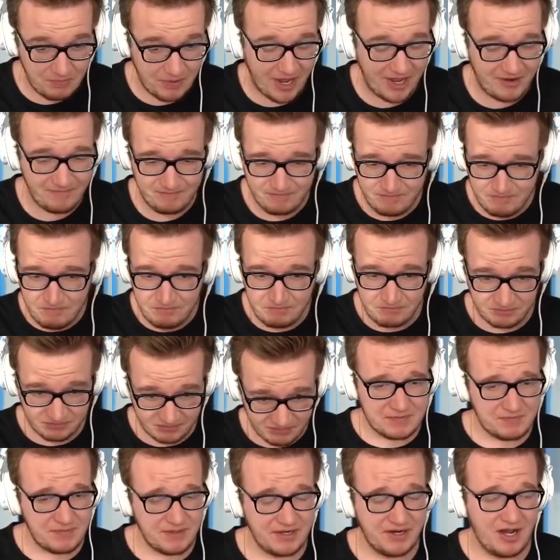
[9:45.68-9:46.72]
But
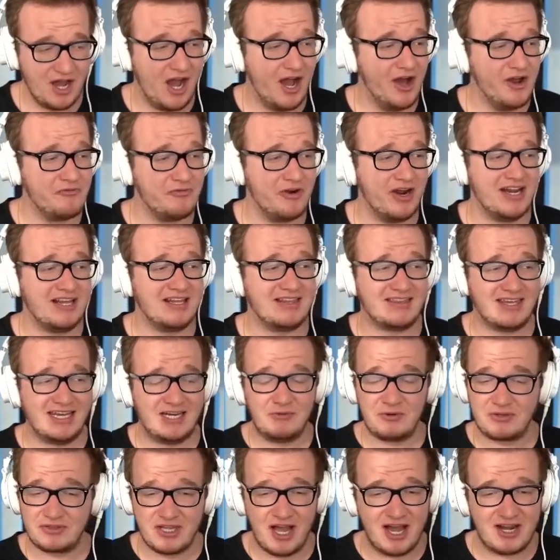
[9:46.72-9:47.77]
it's been an on-running
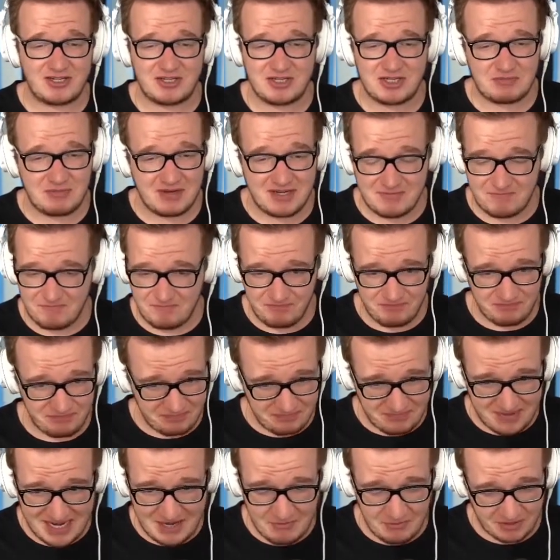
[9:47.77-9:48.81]
thing with not just
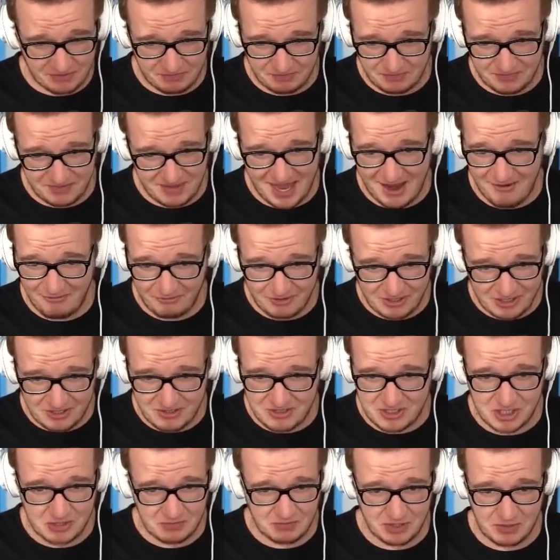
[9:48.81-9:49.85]
me, with every
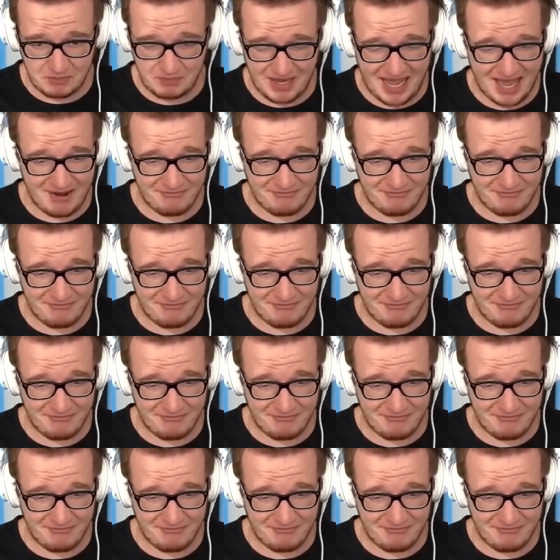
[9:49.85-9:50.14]
YouTuber on the